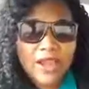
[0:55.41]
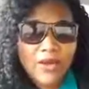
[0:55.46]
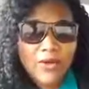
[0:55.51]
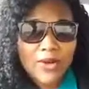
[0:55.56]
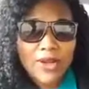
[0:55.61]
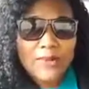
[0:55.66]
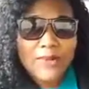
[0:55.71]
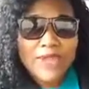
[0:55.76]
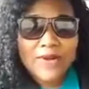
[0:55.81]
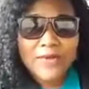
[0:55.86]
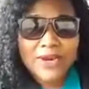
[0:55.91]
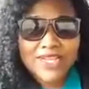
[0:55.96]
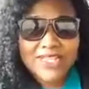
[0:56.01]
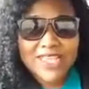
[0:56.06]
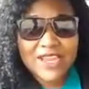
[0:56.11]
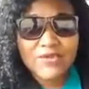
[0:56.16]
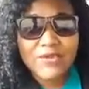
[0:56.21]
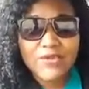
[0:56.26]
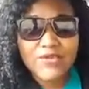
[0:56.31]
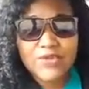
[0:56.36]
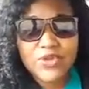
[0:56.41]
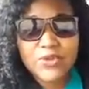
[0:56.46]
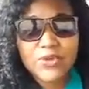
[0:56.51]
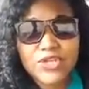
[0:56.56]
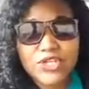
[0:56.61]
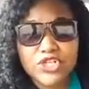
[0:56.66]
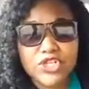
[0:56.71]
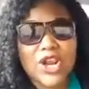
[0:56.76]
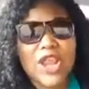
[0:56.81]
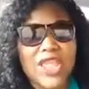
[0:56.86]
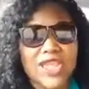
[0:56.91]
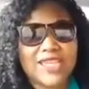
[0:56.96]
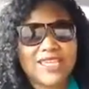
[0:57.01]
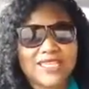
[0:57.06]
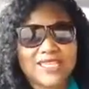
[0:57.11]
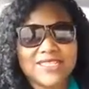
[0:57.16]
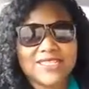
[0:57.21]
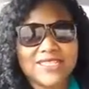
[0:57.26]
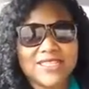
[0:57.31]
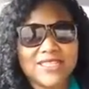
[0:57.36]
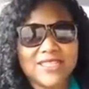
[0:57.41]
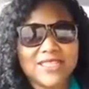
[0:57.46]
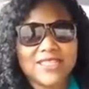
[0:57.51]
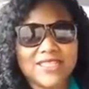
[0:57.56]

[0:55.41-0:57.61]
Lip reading: What I mean when I say review and track is